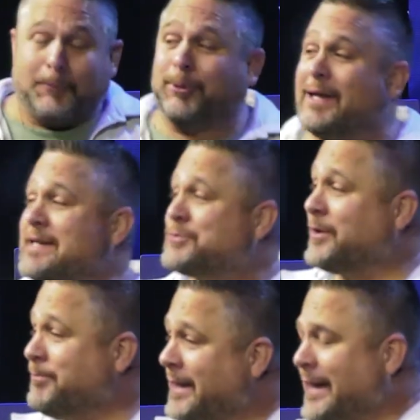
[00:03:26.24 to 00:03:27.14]
and you're pleased
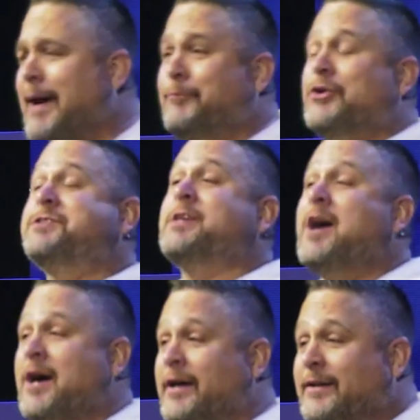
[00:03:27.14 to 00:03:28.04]
with me, and I'm your
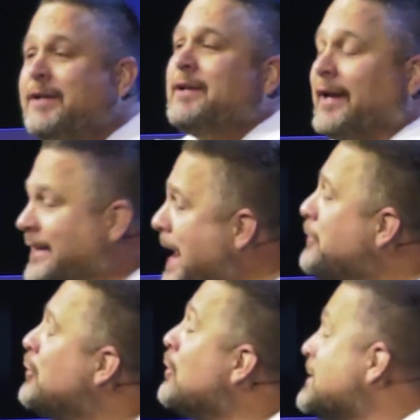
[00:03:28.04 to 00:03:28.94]
son, and
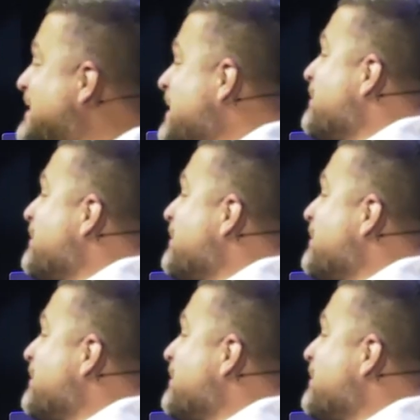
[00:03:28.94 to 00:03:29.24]
now you're going to